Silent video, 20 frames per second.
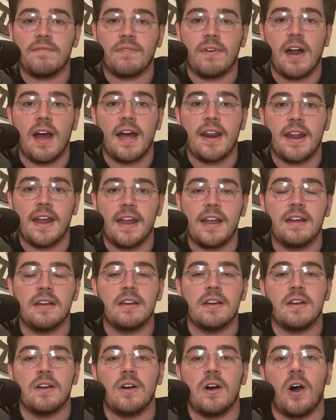Friday
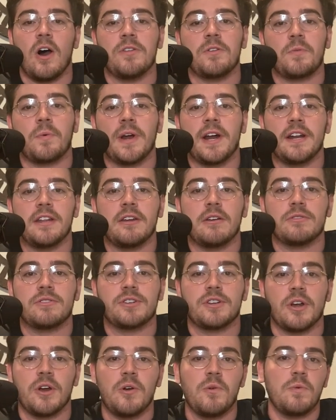on the radio
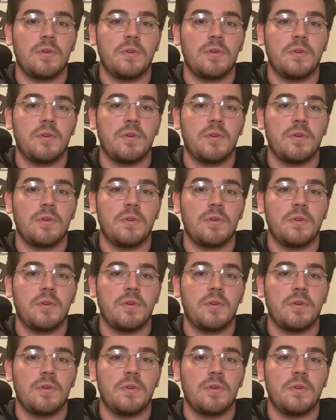show.